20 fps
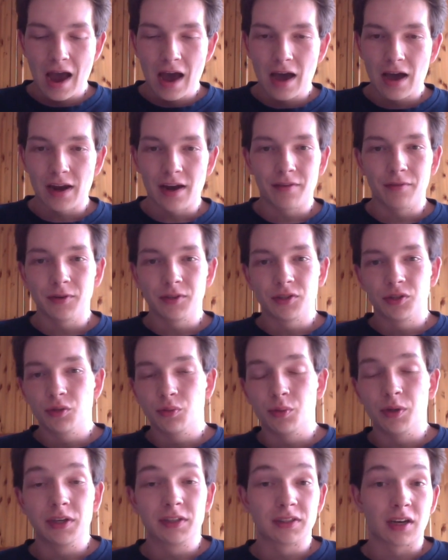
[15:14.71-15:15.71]
And every 2
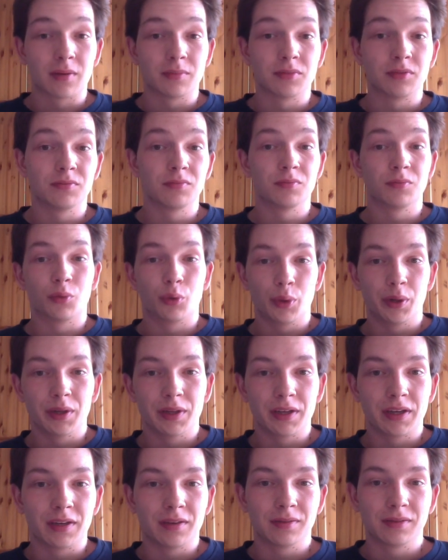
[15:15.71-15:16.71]
weeks I'm
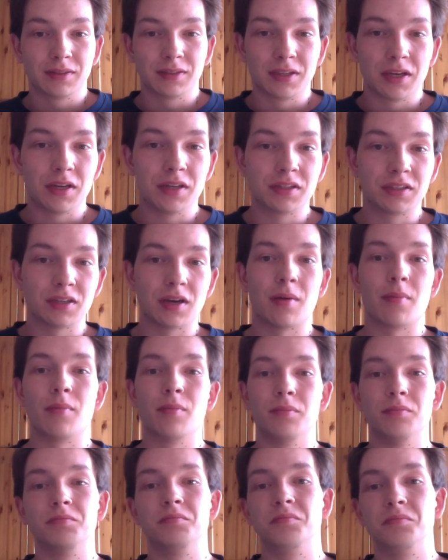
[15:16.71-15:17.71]
really seeing some
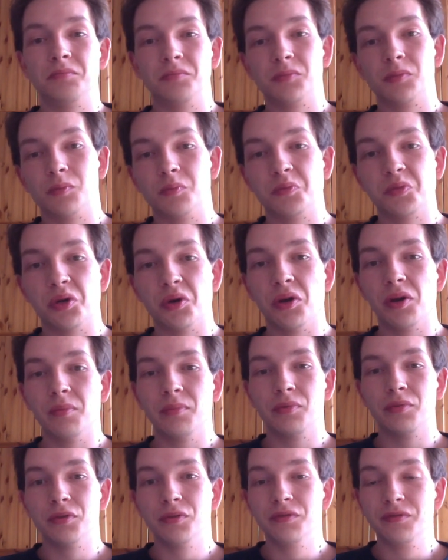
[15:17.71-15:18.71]
good
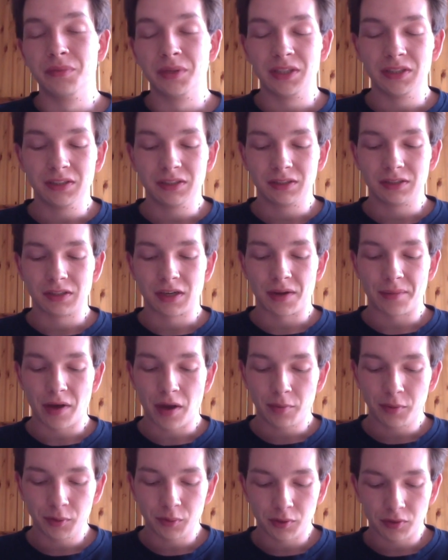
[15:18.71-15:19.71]
improvements. I'm
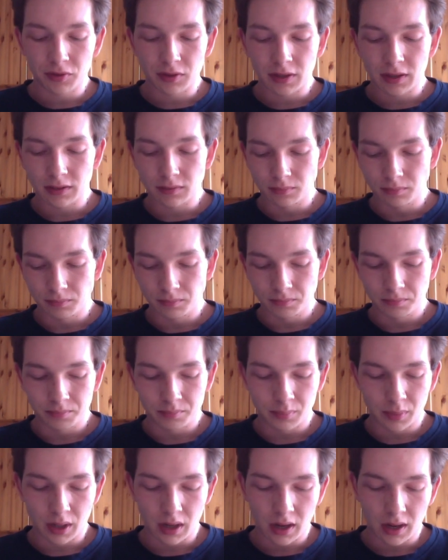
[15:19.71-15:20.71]
happy with that.
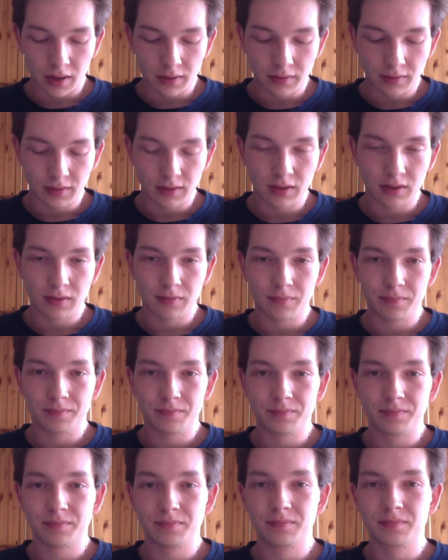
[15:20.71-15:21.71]
But
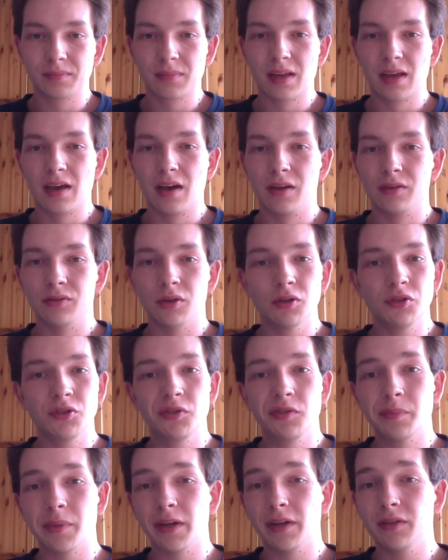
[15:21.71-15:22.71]
not
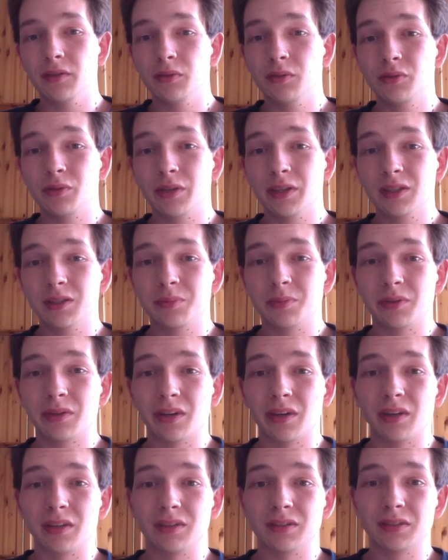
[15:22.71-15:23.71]
too many new tricks,
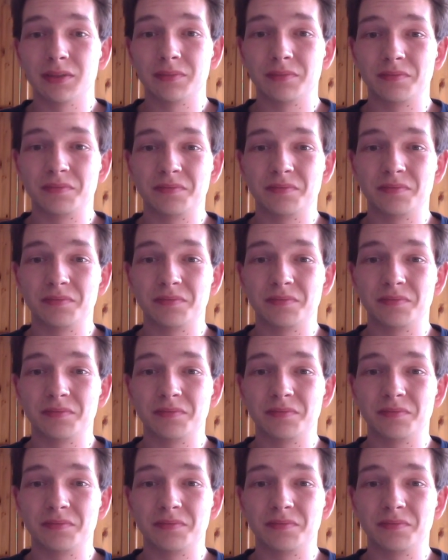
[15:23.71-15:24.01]
because